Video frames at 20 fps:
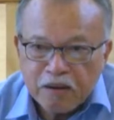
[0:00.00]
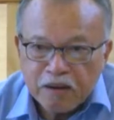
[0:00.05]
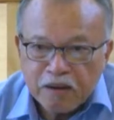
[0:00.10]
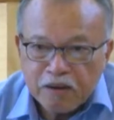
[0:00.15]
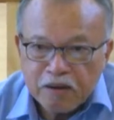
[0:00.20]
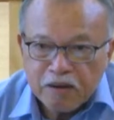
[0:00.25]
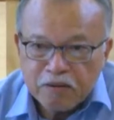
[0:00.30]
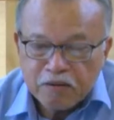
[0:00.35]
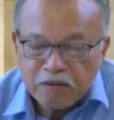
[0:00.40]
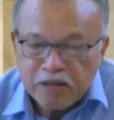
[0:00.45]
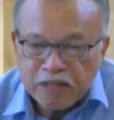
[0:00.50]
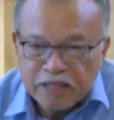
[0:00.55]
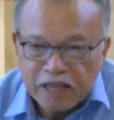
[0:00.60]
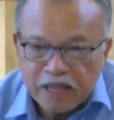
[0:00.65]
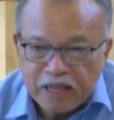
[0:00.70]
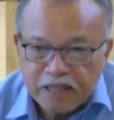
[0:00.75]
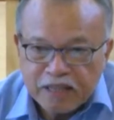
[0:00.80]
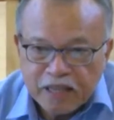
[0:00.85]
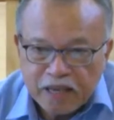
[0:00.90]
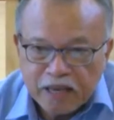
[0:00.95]
during
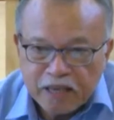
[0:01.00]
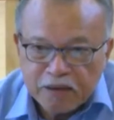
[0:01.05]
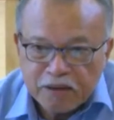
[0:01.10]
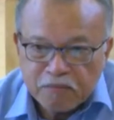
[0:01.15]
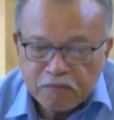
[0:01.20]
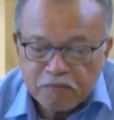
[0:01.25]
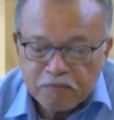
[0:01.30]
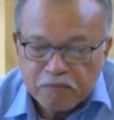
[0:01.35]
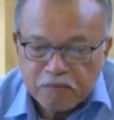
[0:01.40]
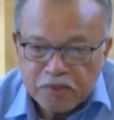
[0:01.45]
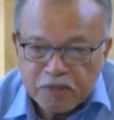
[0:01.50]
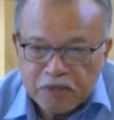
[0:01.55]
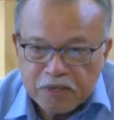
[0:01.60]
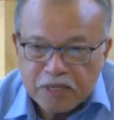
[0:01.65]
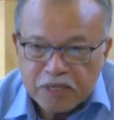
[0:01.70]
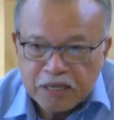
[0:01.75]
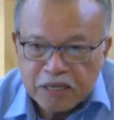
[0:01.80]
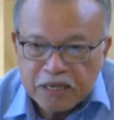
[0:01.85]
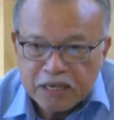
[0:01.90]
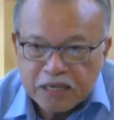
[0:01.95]
that time,
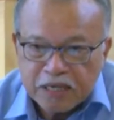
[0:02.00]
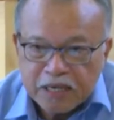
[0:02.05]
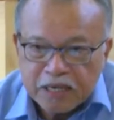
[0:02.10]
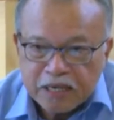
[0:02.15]
the uh,